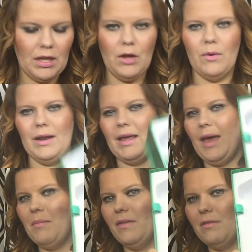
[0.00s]
cute, and it
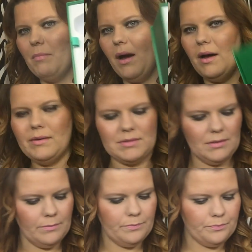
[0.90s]
came in this box.
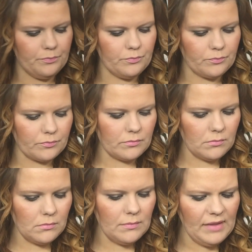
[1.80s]

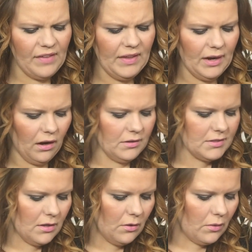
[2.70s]
And then it
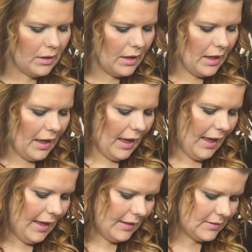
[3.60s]
also
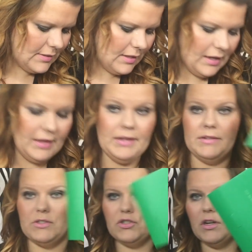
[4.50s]
has
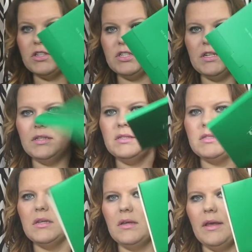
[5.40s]

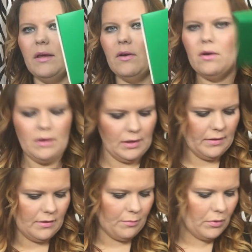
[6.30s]
instructions here
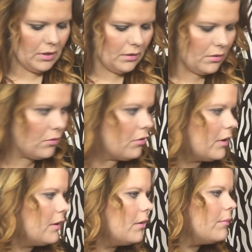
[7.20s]
in this pretty little
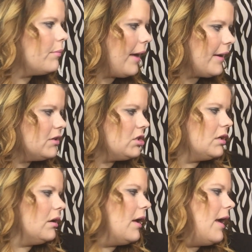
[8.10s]
green
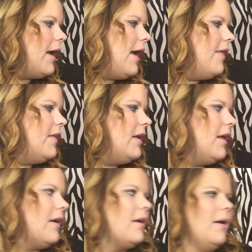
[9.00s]
packaging. And then
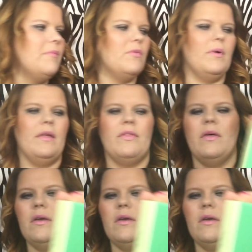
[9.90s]
it comes with